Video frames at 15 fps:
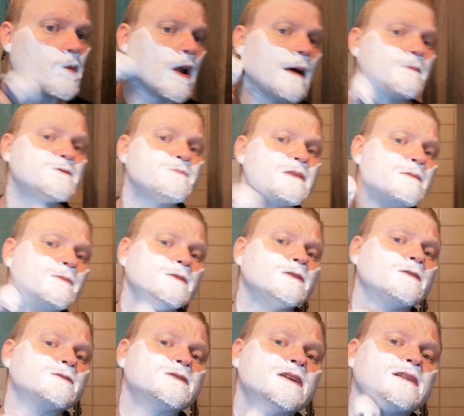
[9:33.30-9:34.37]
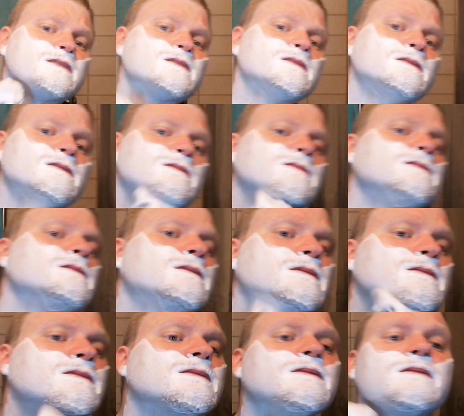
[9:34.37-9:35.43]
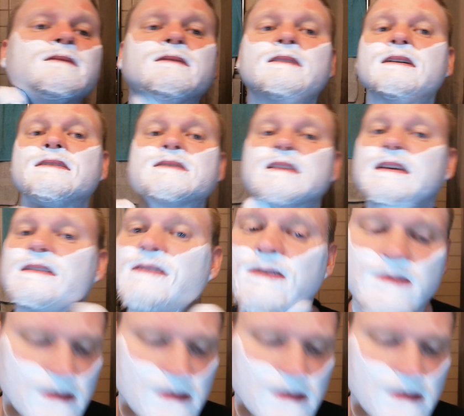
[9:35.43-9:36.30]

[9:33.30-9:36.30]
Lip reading: Perhaps people don't tend to, their skin